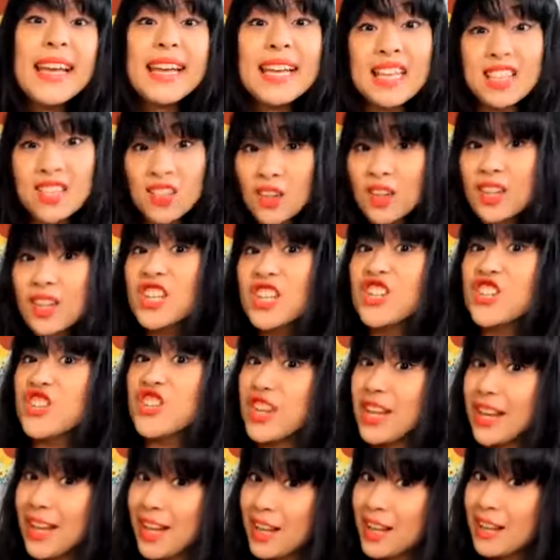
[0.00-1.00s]
It's got a
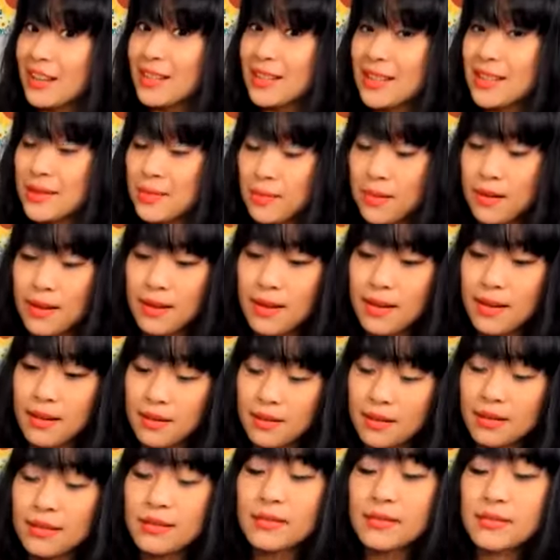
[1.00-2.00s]
shell as
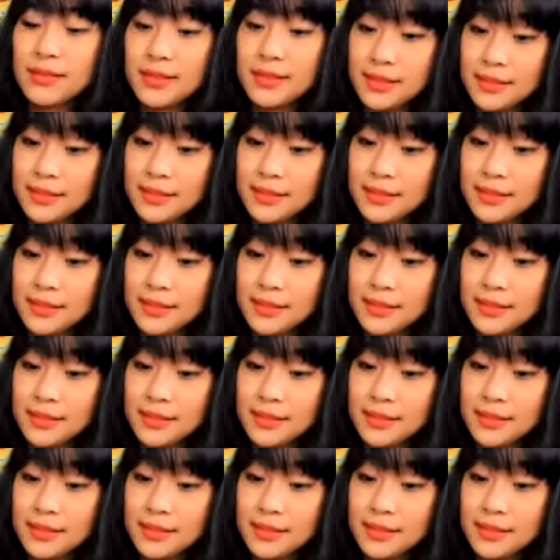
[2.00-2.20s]
well.